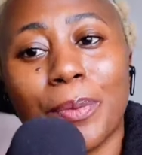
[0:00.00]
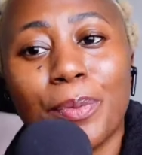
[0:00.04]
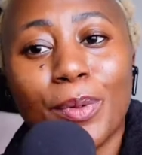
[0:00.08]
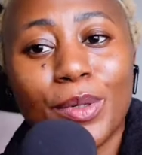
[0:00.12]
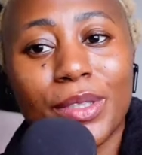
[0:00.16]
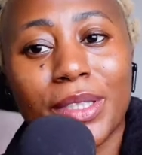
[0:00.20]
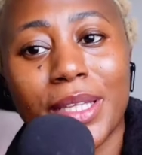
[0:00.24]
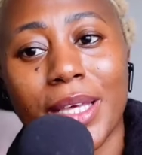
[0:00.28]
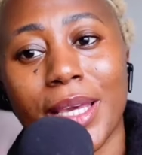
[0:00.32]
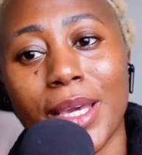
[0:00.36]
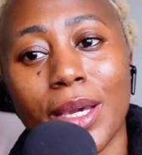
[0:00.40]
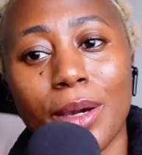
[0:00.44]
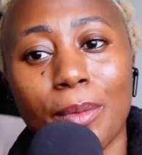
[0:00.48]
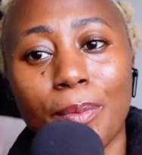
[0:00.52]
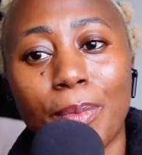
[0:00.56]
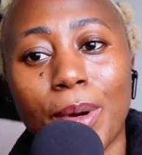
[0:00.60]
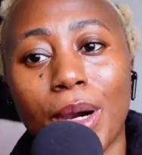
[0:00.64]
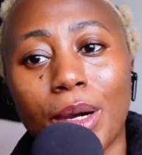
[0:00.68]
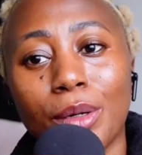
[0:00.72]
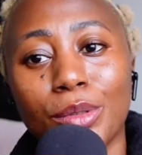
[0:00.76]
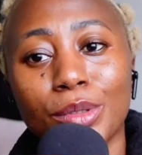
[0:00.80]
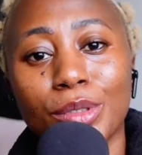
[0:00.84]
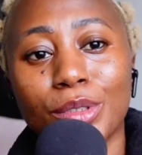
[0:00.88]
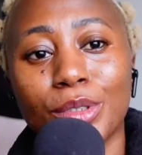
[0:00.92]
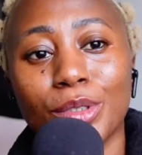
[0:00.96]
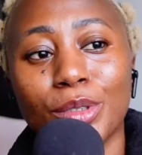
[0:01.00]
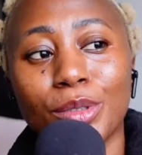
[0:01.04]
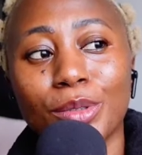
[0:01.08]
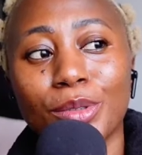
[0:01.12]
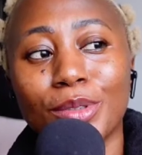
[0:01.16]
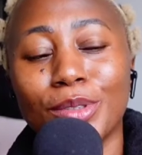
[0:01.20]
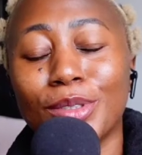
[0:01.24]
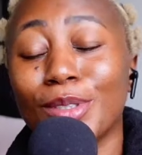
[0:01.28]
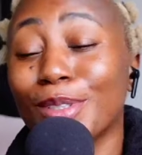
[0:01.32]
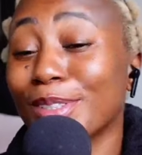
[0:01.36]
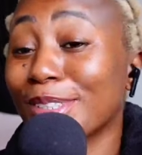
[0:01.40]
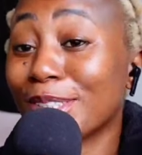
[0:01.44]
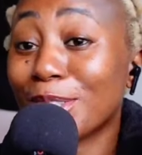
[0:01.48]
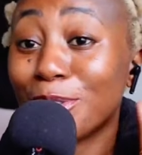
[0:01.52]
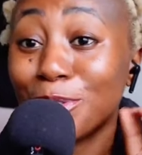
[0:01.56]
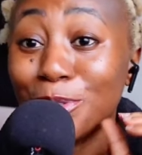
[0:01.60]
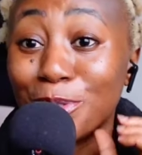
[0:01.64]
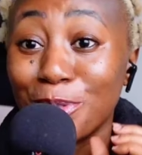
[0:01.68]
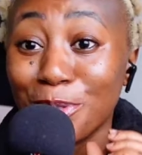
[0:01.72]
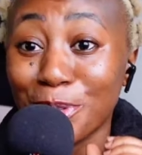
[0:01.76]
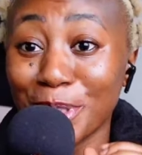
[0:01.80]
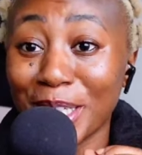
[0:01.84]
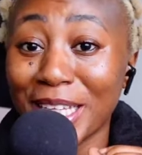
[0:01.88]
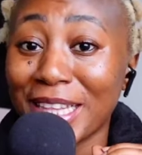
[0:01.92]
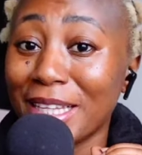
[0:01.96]
people think about you, does it
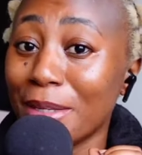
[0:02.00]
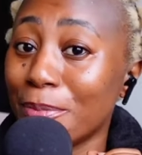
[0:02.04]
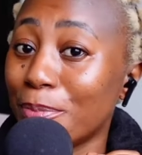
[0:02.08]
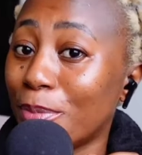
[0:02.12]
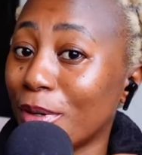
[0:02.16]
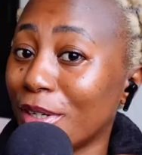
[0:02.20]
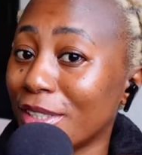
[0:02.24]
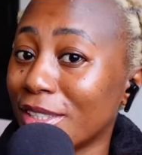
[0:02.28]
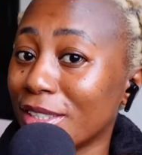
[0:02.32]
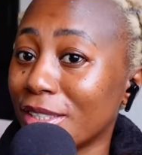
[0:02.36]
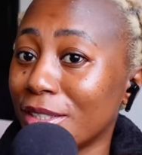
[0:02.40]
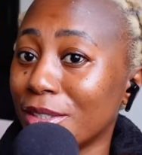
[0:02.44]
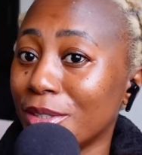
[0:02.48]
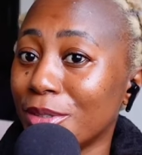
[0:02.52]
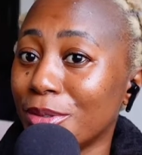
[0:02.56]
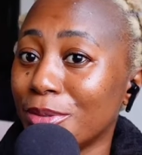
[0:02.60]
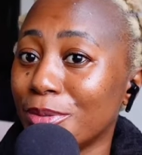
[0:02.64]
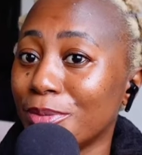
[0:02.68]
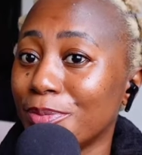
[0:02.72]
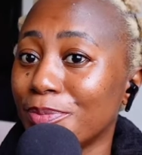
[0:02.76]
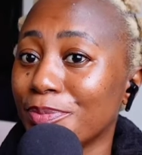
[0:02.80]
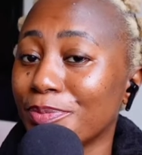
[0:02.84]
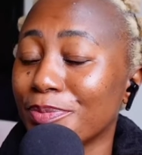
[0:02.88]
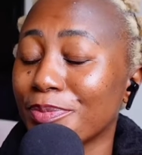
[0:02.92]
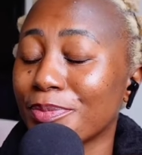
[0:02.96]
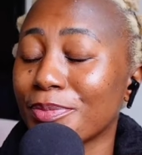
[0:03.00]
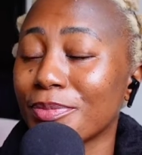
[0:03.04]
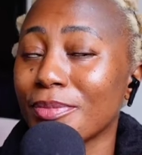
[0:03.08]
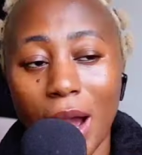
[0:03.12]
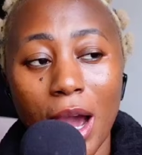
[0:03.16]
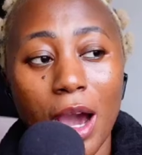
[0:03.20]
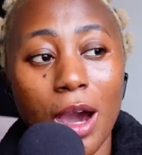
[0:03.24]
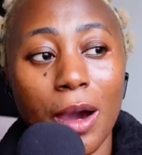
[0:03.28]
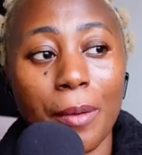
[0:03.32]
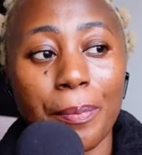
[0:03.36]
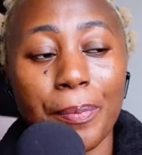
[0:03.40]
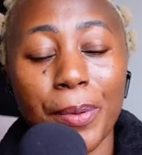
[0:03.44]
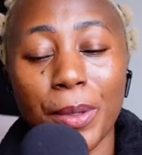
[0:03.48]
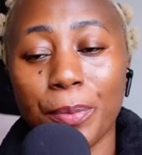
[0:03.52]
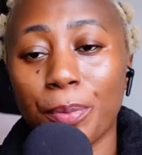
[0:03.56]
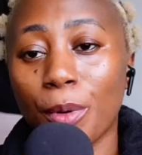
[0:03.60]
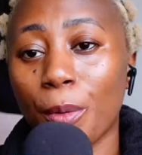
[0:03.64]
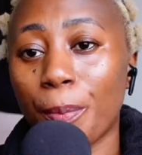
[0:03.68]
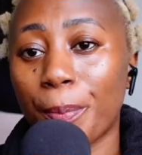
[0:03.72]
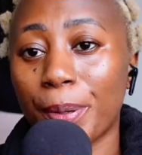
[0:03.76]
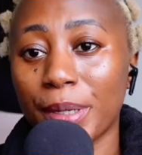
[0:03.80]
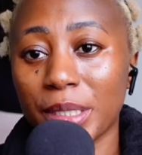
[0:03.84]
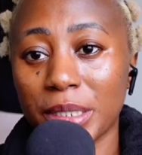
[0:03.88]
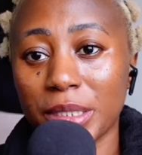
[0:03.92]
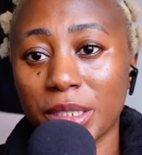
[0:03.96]
really bother you? Or how
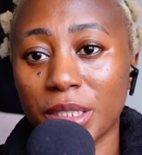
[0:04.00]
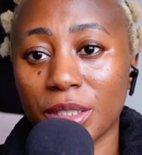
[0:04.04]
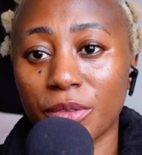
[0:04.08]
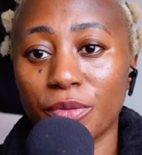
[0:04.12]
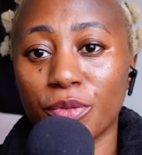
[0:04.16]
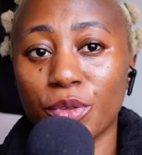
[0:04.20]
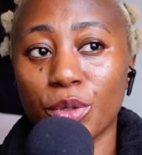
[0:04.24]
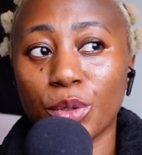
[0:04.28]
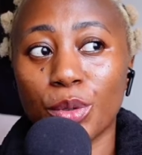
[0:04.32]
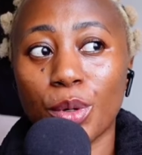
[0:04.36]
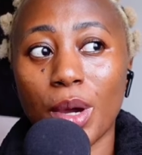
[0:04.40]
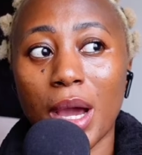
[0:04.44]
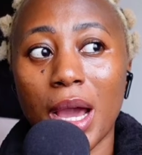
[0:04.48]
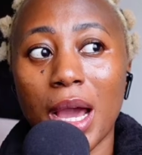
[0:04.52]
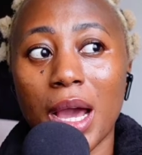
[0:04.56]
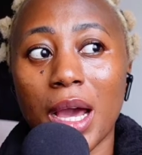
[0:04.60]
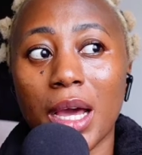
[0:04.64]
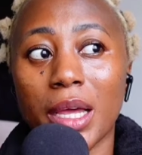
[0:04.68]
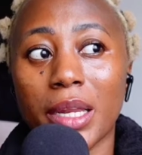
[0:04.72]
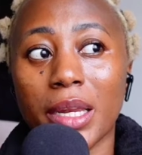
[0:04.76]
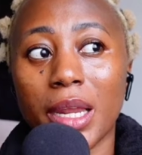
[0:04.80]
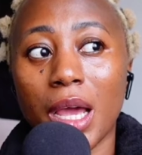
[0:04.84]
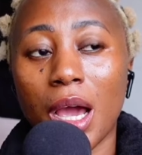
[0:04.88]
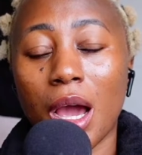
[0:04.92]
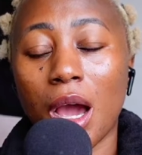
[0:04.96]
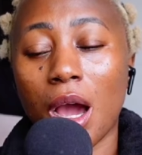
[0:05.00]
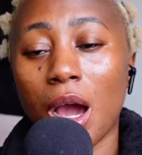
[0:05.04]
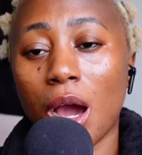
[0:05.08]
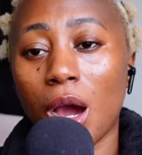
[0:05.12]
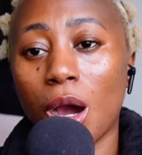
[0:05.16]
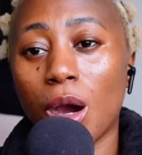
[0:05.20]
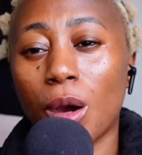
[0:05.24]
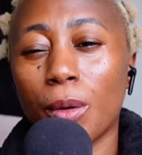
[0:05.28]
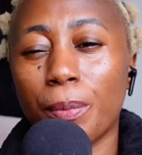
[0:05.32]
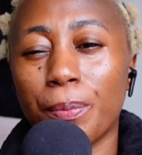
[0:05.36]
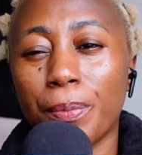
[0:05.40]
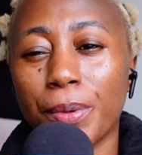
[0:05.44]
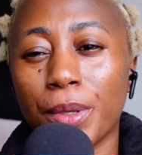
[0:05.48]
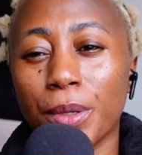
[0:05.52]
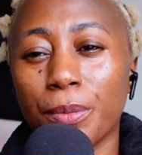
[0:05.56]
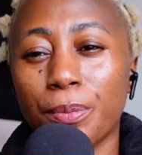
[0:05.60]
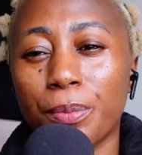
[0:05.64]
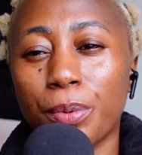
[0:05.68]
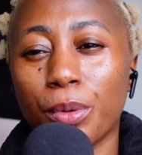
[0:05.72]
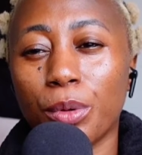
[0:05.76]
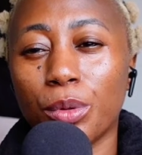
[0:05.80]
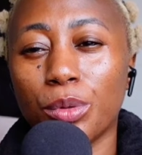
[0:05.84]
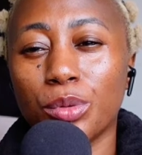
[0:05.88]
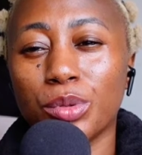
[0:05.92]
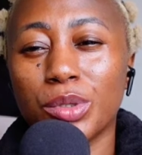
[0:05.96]
people perceive you and how
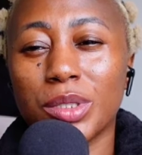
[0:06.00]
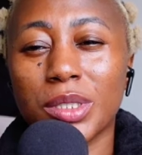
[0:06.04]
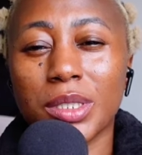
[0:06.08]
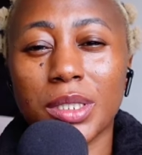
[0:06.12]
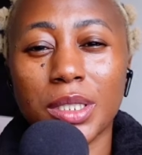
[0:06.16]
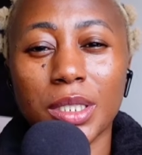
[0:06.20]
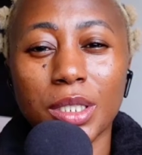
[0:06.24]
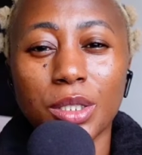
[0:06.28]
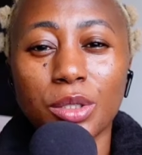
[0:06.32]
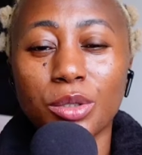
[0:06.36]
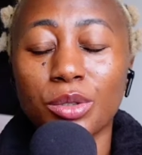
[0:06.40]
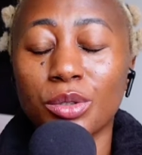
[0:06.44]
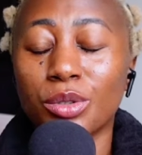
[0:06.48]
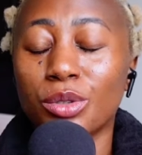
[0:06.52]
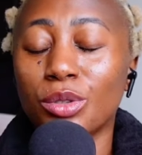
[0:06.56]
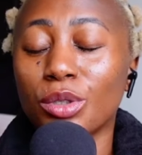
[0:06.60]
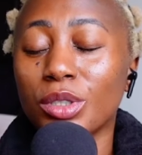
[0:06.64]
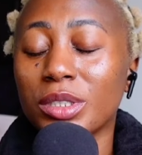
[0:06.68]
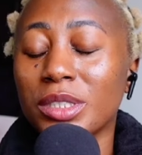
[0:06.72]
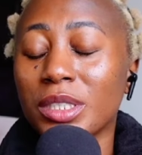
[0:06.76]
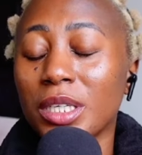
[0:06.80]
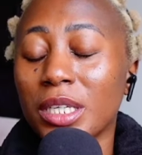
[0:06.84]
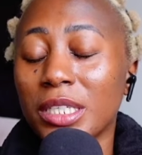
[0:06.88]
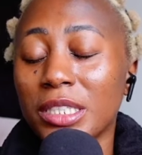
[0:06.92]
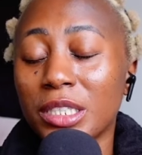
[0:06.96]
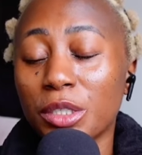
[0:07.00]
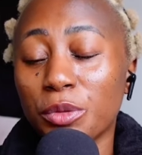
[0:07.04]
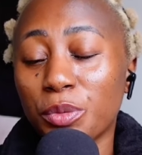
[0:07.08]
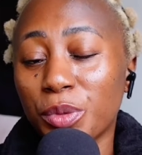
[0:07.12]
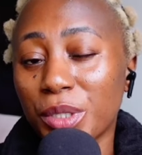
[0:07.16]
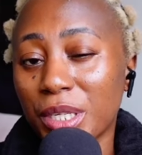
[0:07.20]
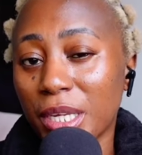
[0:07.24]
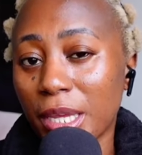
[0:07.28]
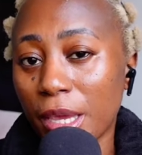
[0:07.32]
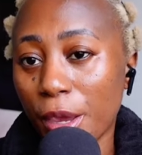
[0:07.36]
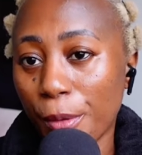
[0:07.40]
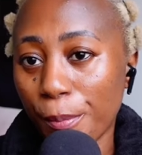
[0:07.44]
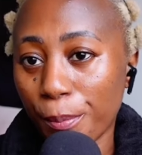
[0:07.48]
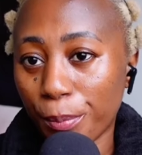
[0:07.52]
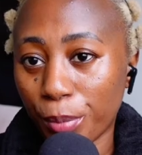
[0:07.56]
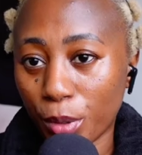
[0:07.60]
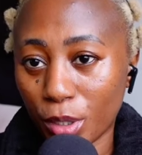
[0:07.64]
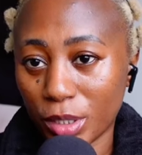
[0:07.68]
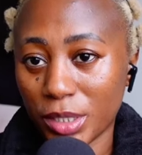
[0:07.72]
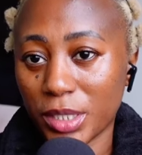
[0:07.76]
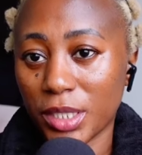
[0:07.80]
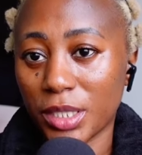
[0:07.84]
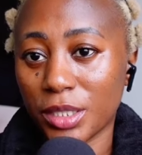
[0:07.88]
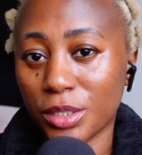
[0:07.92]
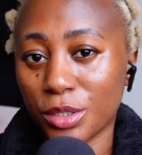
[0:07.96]
people see you, is it really
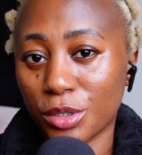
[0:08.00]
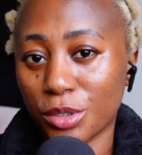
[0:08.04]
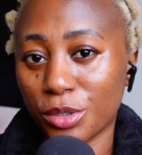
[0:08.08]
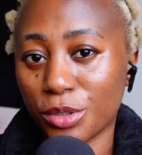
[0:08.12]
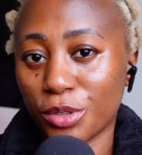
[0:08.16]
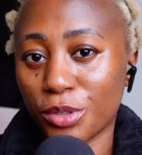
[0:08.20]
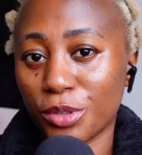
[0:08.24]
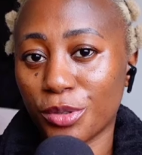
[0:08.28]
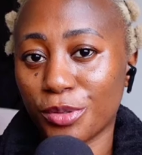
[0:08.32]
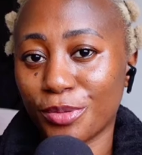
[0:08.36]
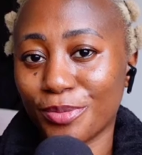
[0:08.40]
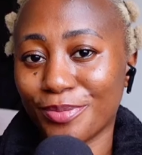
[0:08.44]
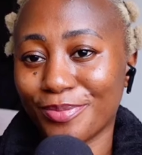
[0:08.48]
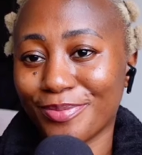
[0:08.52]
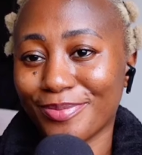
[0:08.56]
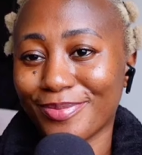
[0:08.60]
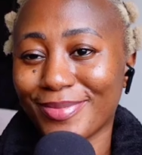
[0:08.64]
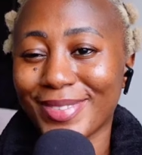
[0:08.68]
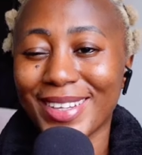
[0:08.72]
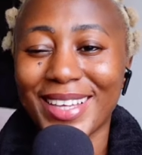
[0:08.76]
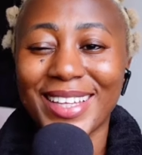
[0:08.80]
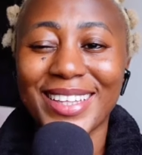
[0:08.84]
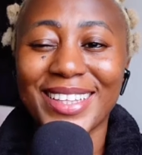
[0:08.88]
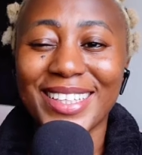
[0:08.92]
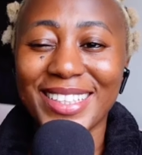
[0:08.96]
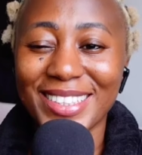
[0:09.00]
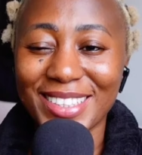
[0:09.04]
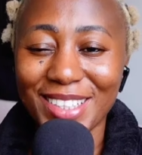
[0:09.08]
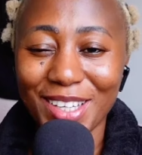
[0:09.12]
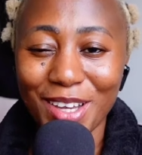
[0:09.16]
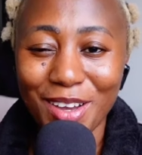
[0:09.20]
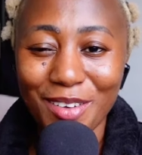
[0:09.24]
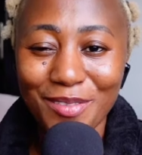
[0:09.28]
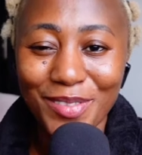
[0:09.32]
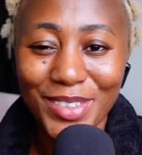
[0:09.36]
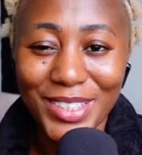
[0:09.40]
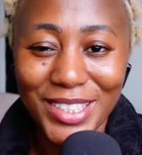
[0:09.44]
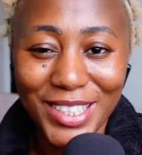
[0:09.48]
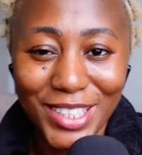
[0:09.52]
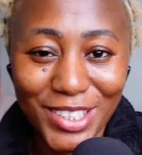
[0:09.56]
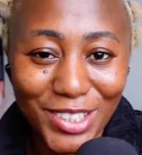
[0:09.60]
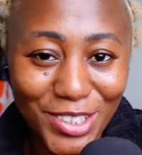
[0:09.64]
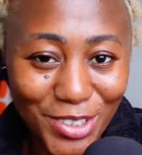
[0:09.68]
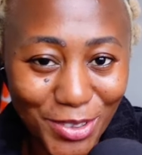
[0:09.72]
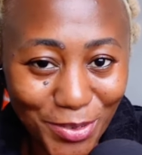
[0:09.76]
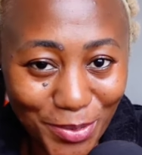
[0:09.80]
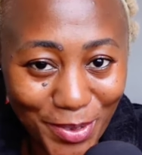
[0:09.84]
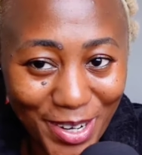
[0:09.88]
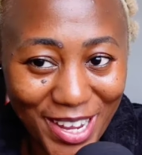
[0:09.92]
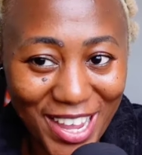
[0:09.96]
important to you? This is the
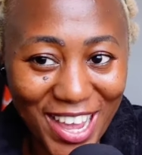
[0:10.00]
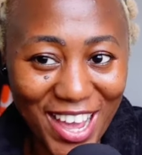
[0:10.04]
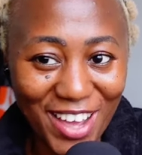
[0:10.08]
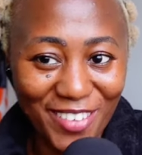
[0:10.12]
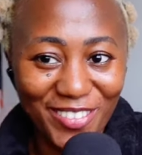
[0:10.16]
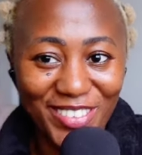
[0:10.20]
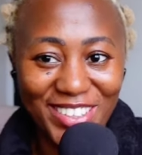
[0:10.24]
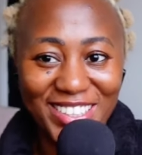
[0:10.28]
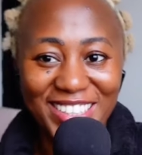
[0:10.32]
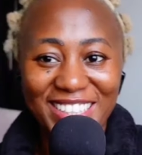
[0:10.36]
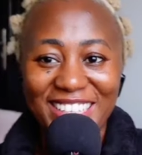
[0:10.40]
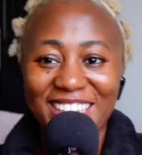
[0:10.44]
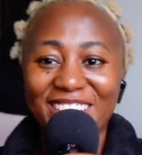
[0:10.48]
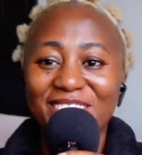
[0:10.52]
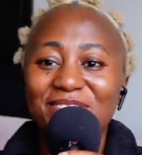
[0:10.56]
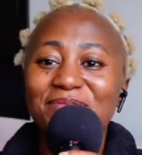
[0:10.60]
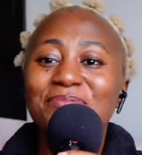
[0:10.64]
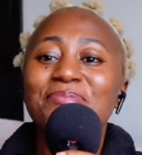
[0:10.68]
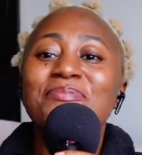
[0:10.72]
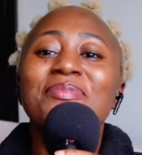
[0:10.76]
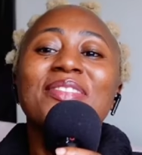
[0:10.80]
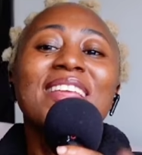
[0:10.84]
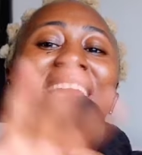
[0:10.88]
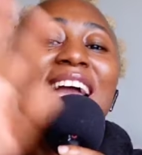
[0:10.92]
conversation we're having here.